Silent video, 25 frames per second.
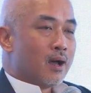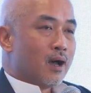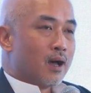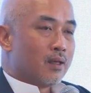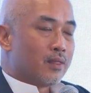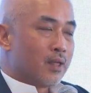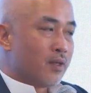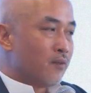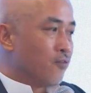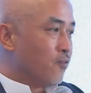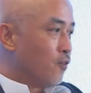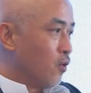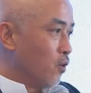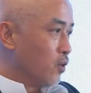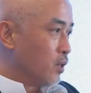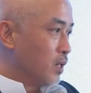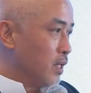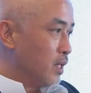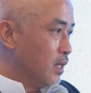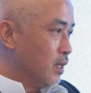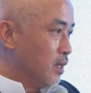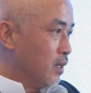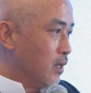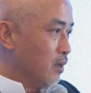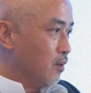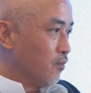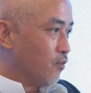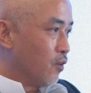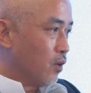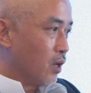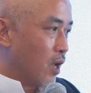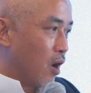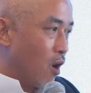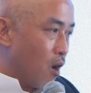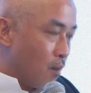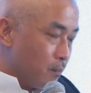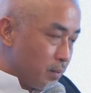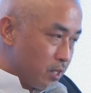I think for the
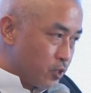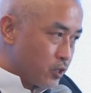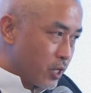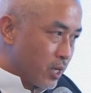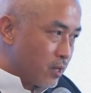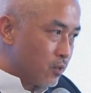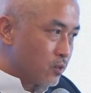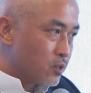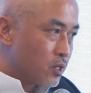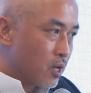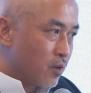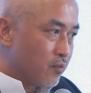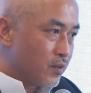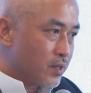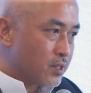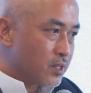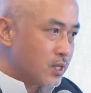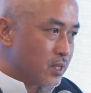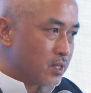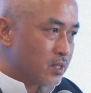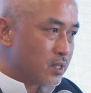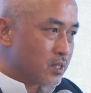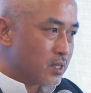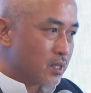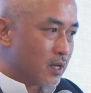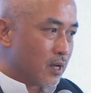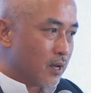omnichannel services,